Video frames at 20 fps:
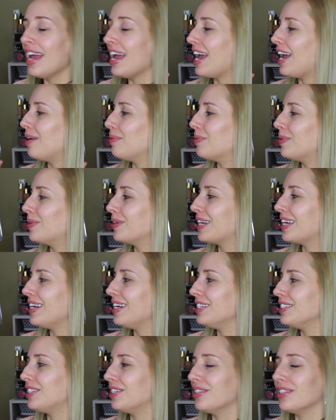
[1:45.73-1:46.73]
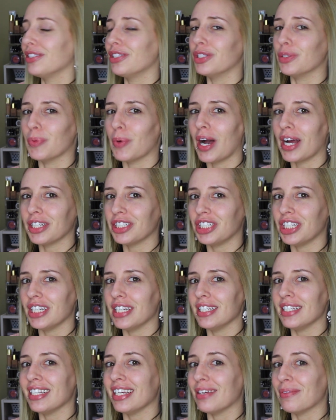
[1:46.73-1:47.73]
and we'll get into the
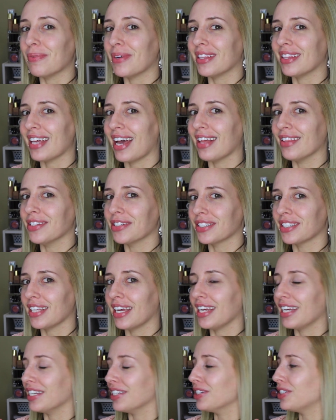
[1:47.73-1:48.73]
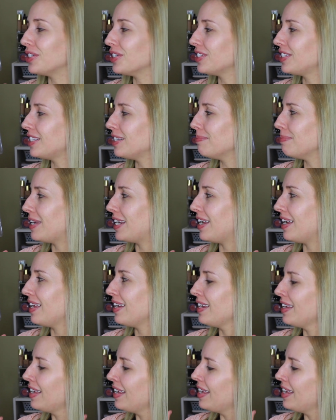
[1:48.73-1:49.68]
swatches and what that looks like in just a minute.